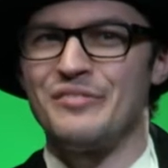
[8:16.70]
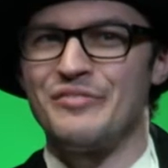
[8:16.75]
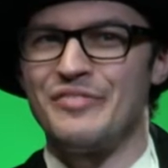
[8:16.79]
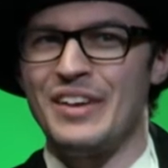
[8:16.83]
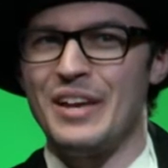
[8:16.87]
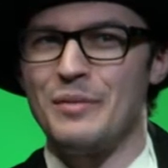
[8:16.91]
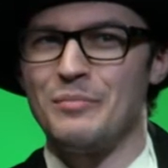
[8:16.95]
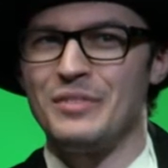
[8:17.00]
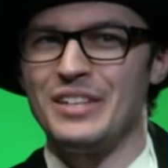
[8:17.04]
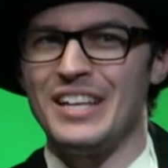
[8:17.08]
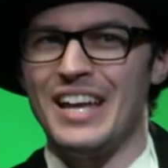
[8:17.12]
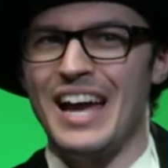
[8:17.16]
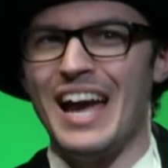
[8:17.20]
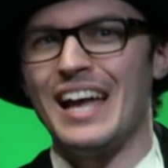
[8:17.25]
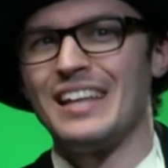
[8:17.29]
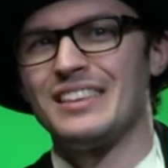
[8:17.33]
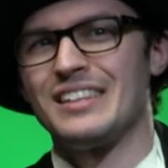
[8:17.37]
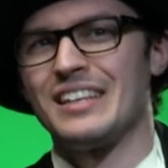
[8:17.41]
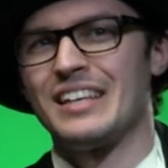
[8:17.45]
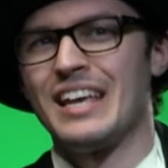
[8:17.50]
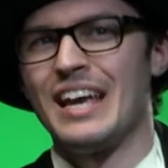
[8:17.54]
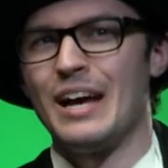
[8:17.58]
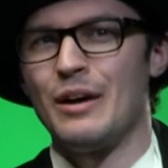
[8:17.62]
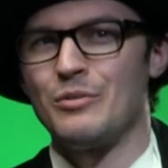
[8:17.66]
family at the
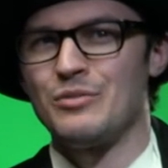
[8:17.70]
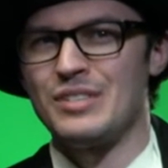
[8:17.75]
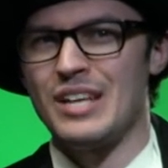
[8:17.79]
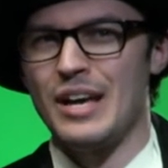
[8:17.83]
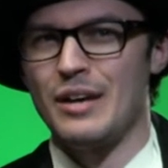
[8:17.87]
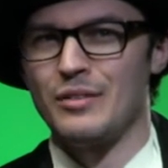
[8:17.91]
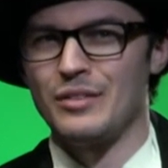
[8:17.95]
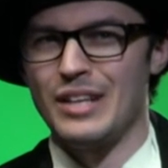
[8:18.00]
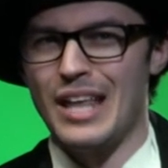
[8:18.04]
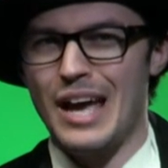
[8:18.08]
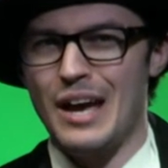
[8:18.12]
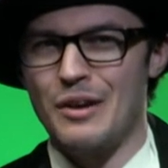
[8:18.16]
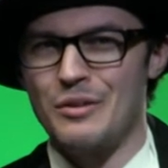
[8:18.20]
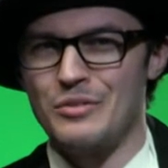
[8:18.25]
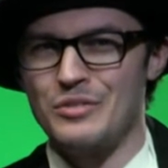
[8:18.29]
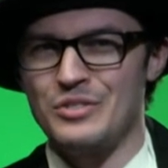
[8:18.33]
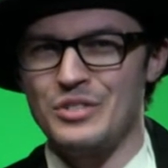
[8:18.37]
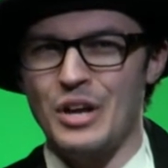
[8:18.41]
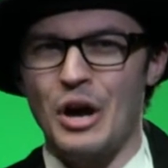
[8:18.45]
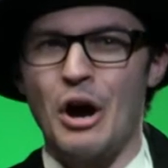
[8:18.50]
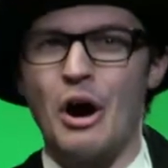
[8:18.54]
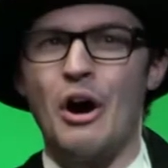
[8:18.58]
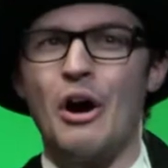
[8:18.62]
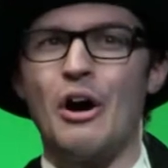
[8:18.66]
Countdown Lounge
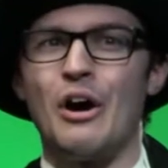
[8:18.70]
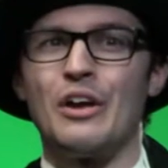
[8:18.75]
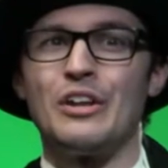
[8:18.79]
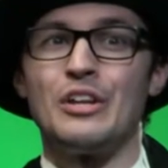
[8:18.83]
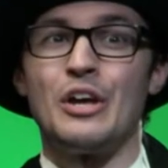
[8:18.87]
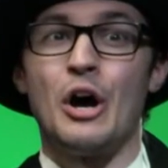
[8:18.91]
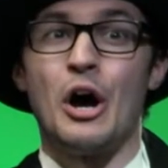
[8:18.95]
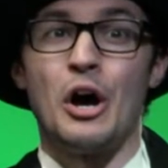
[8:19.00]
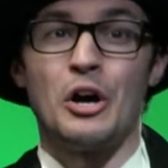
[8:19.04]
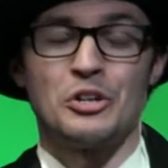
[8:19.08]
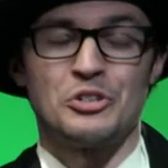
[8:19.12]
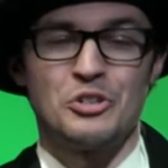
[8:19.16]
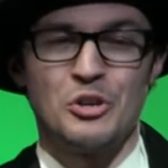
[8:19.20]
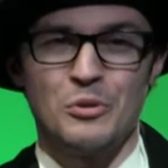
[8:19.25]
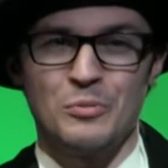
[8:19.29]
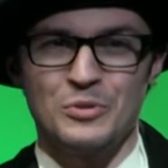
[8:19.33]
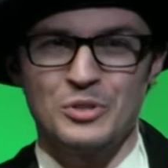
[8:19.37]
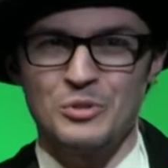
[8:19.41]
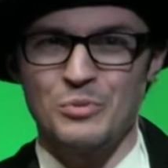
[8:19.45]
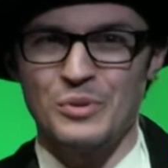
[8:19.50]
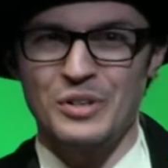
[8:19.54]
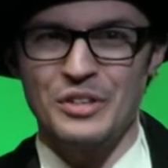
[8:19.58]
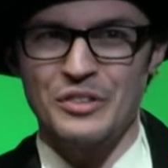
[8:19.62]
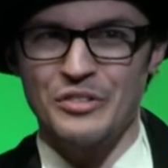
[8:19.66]
on October
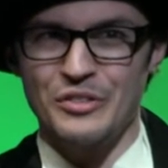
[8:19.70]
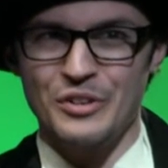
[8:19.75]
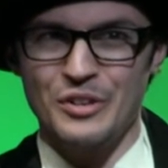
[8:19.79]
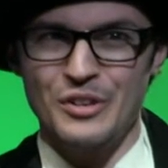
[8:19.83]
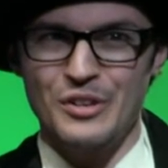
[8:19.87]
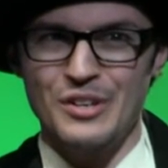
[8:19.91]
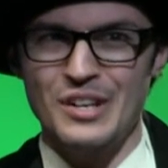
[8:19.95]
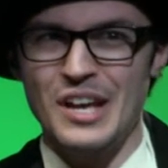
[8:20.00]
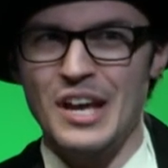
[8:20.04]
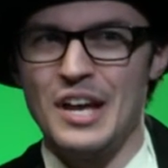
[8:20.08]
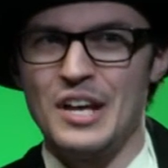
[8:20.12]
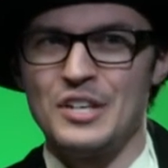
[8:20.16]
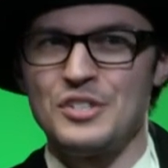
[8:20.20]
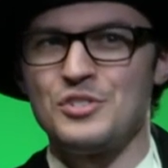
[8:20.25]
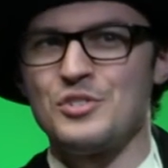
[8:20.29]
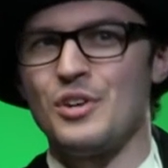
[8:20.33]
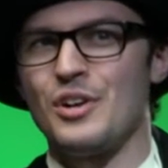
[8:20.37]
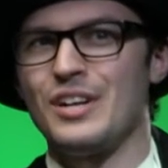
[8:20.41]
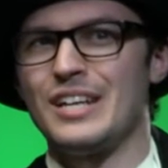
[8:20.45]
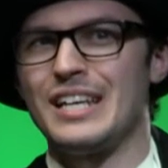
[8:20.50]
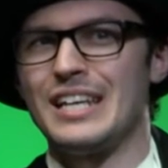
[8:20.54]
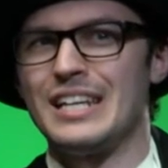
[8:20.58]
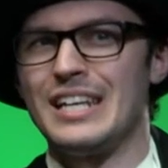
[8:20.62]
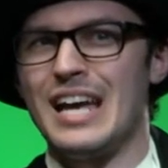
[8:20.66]
23rd,
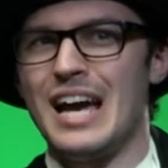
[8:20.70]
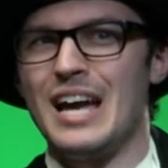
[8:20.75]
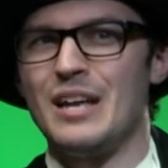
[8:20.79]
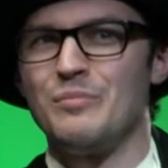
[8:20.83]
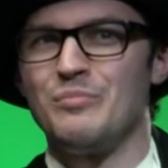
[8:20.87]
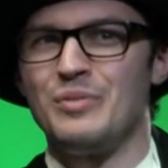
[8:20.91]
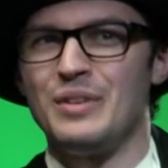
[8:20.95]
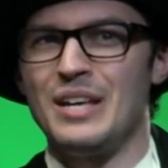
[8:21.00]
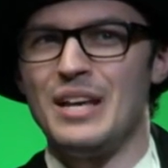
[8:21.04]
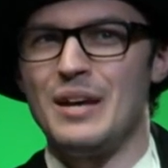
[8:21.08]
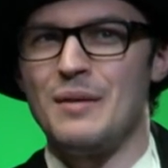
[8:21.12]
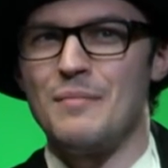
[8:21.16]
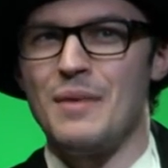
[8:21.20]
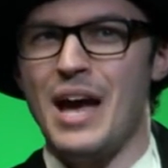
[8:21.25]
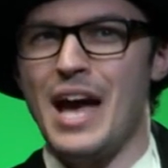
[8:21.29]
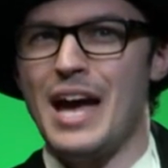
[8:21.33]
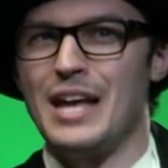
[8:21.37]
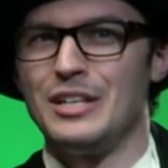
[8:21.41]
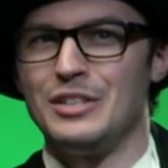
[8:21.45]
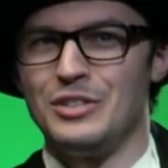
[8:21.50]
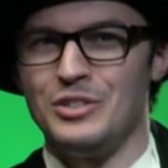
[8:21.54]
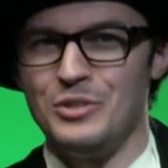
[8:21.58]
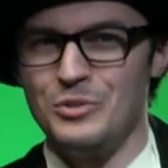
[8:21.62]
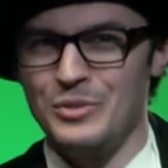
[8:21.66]
starting at 9 p.m.
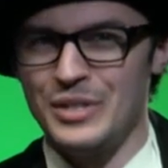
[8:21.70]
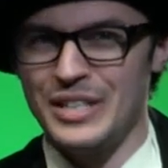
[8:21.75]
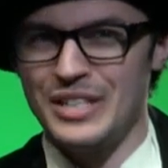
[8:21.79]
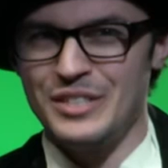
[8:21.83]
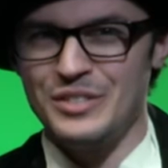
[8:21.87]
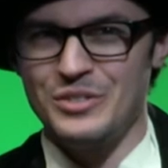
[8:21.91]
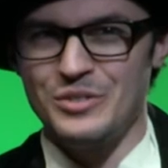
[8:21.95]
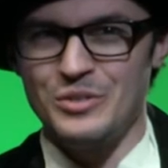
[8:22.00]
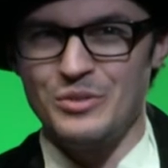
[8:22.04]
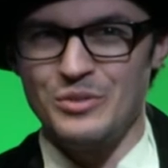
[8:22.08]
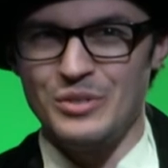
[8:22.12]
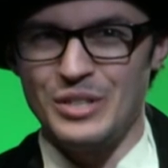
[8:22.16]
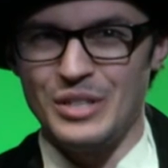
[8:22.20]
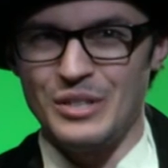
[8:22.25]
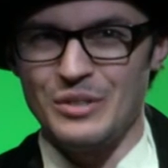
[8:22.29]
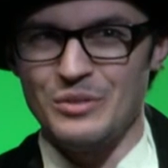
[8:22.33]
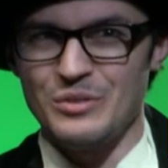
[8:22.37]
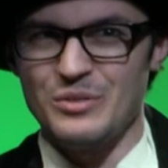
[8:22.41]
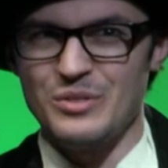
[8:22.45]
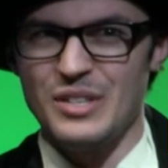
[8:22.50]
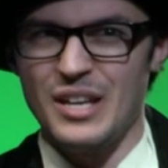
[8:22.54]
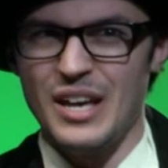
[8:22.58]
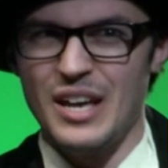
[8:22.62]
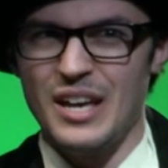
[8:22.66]
at UED
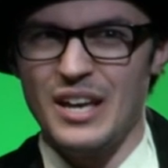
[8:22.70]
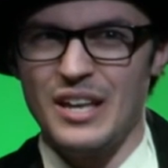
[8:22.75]
Studios.